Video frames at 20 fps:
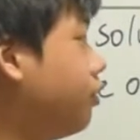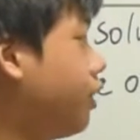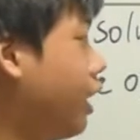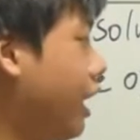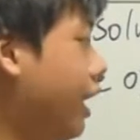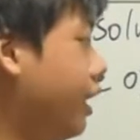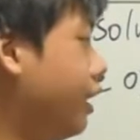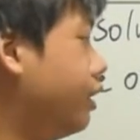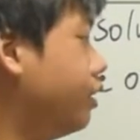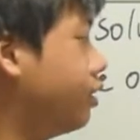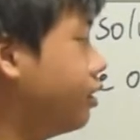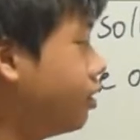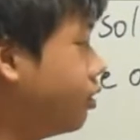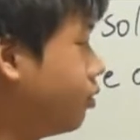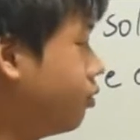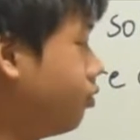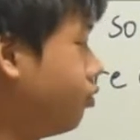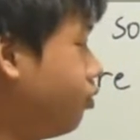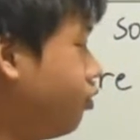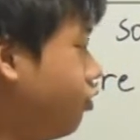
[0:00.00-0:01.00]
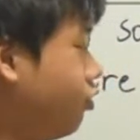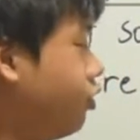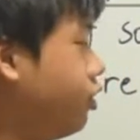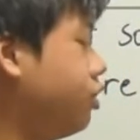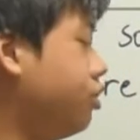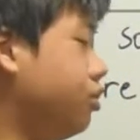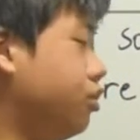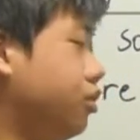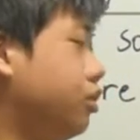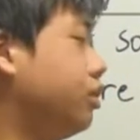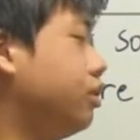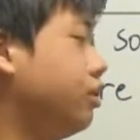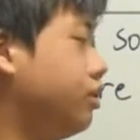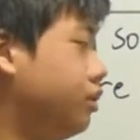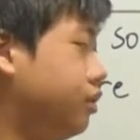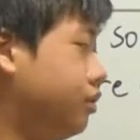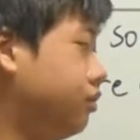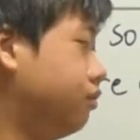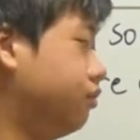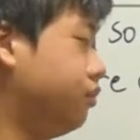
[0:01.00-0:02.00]
And you
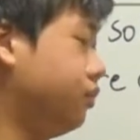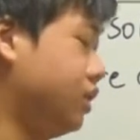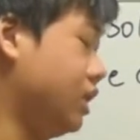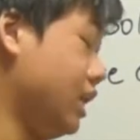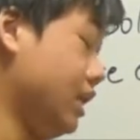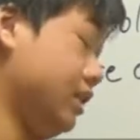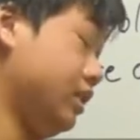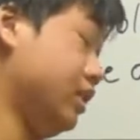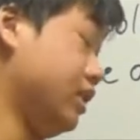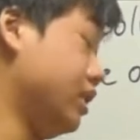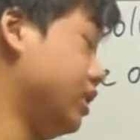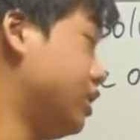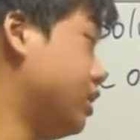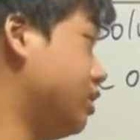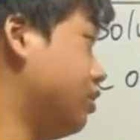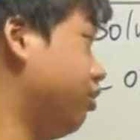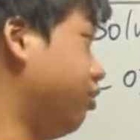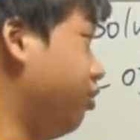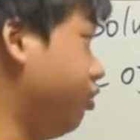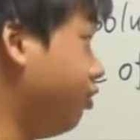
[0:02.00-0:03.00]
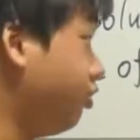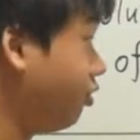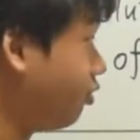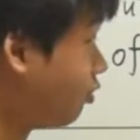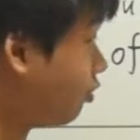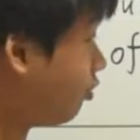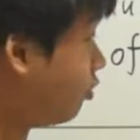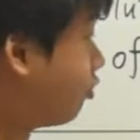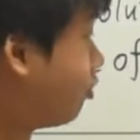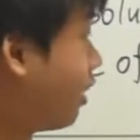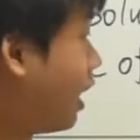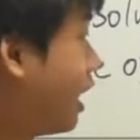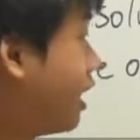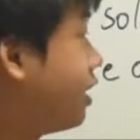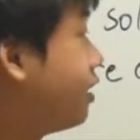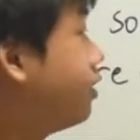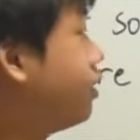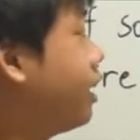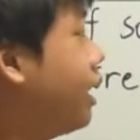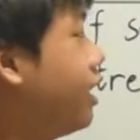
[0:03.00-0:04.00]
just
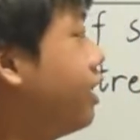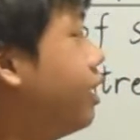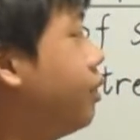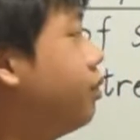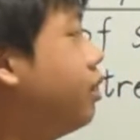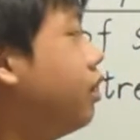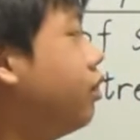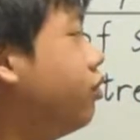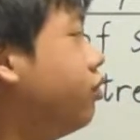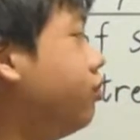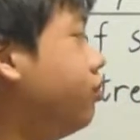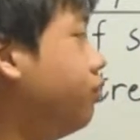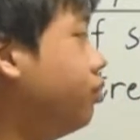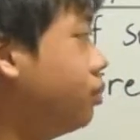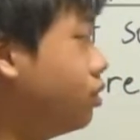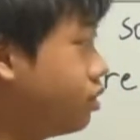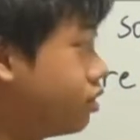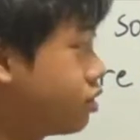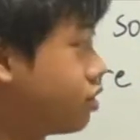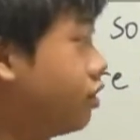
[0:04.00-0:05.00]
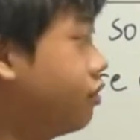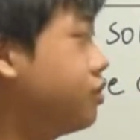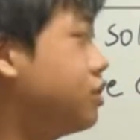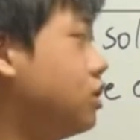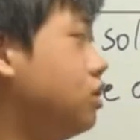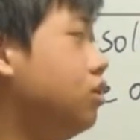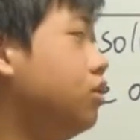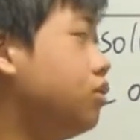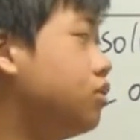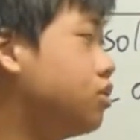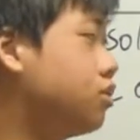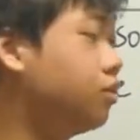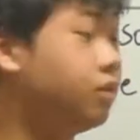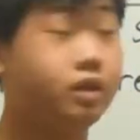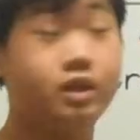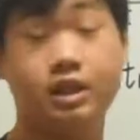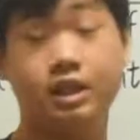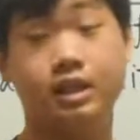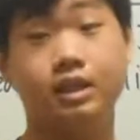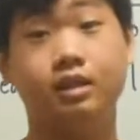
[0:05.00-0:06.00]
find that number of moles of solute
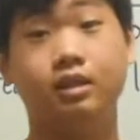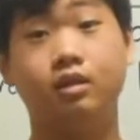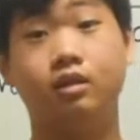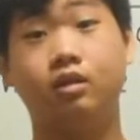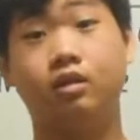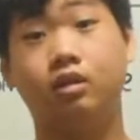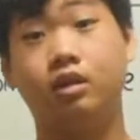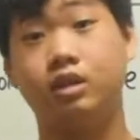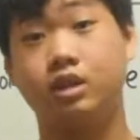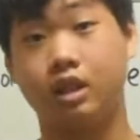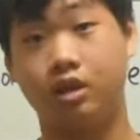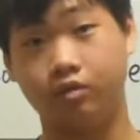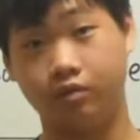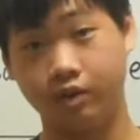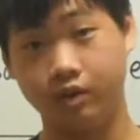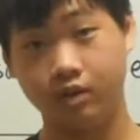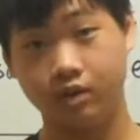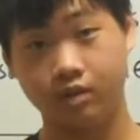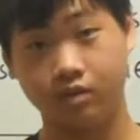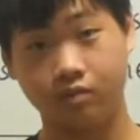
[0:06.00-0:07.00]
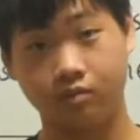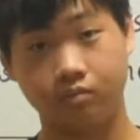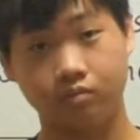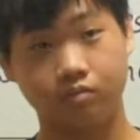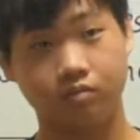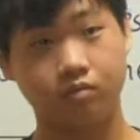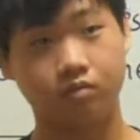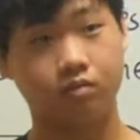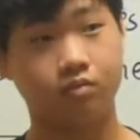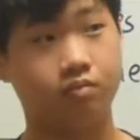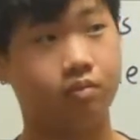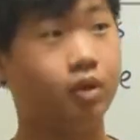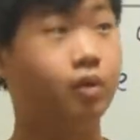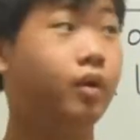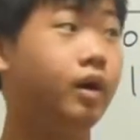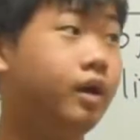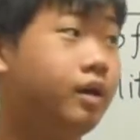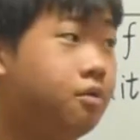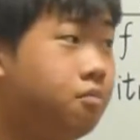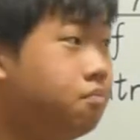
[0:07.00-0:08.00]
within the solvent.
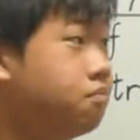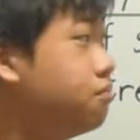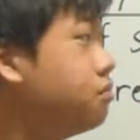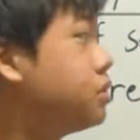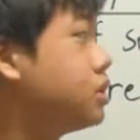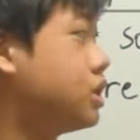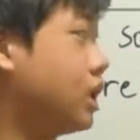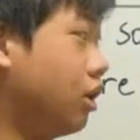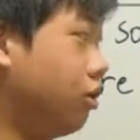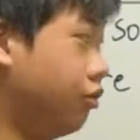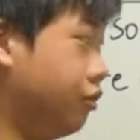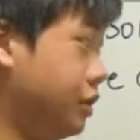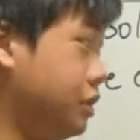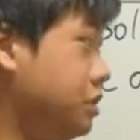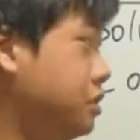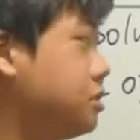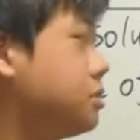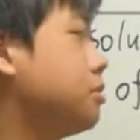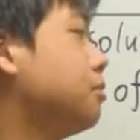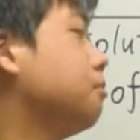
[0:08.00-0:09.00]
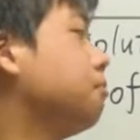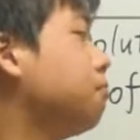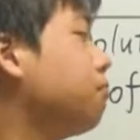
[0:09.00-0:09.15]
Beware, solvent.